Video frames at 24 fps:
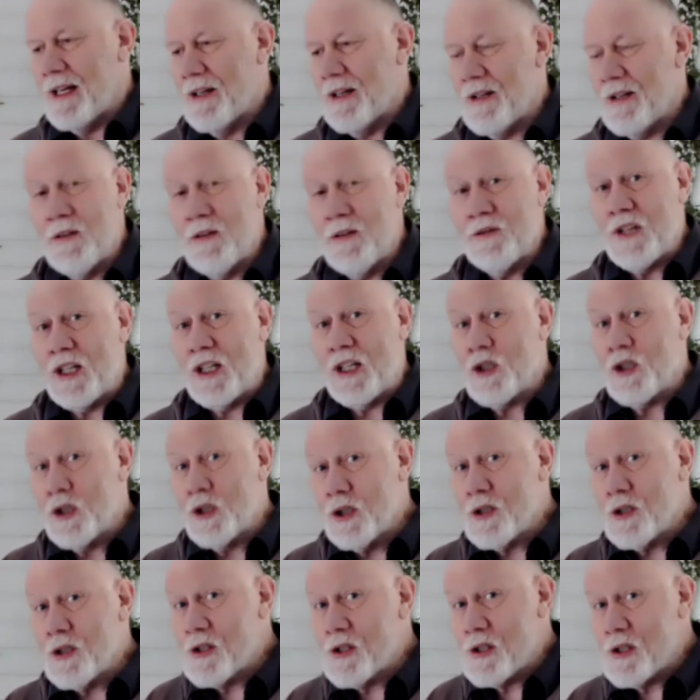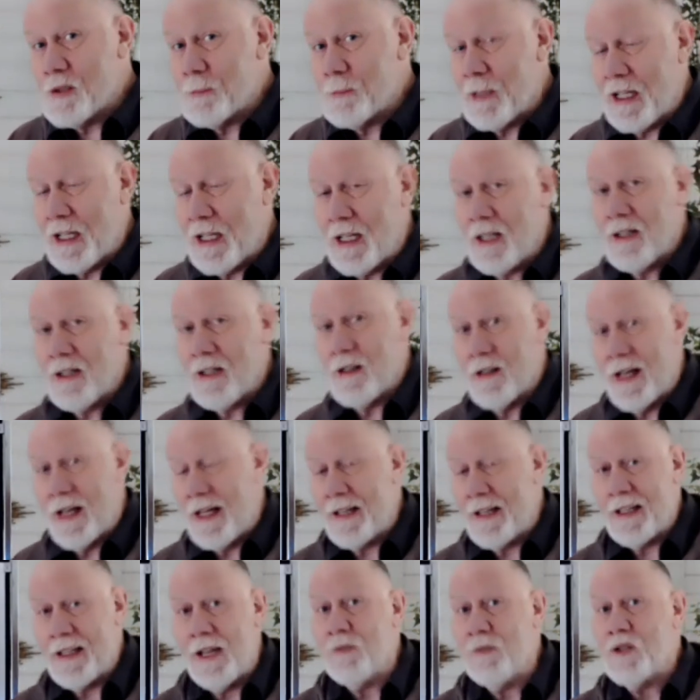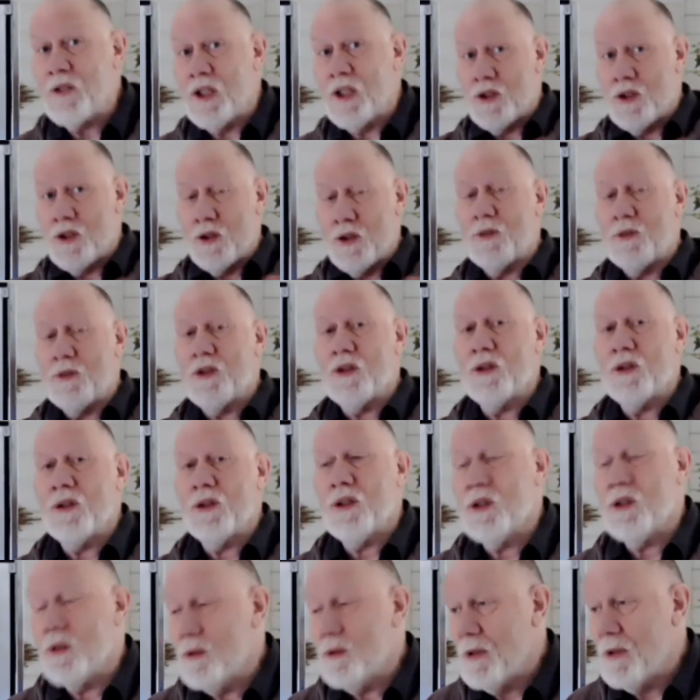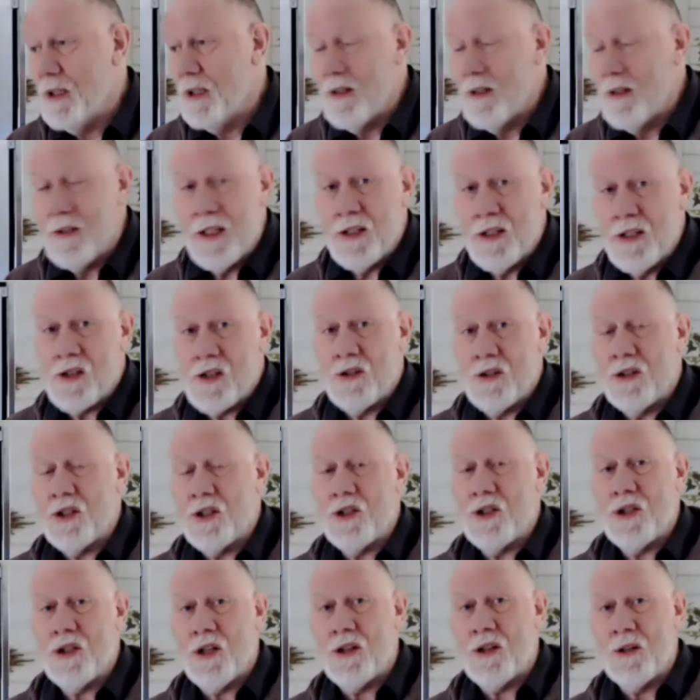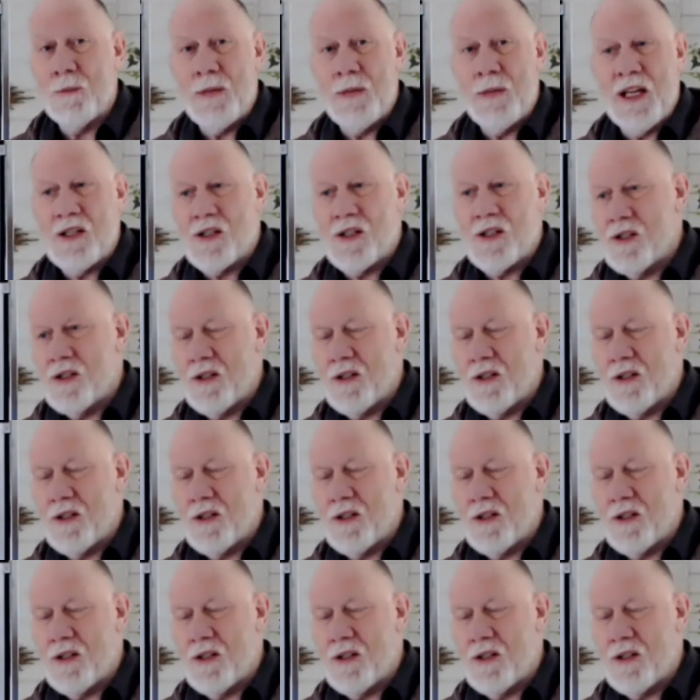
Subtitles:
if they could speak, and if they do to you, then certainly share the message.